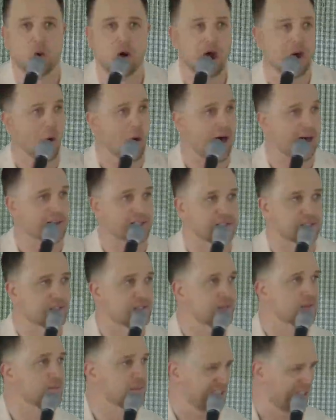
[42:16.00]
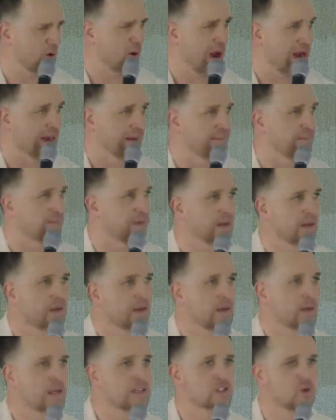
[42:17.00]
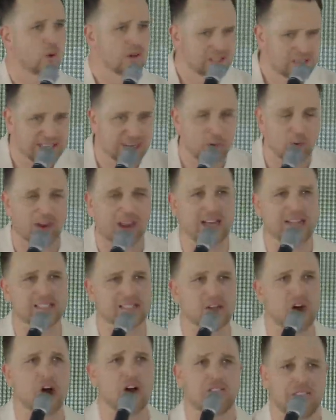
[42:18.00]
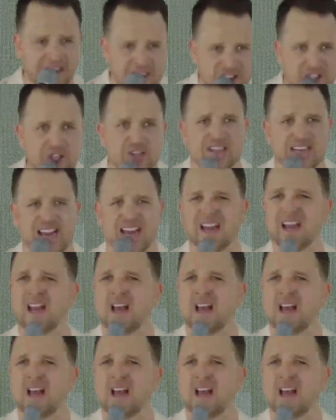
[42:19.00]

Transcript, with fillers: where I was. Is that all right? So we're going to sing one last song. If that's you today,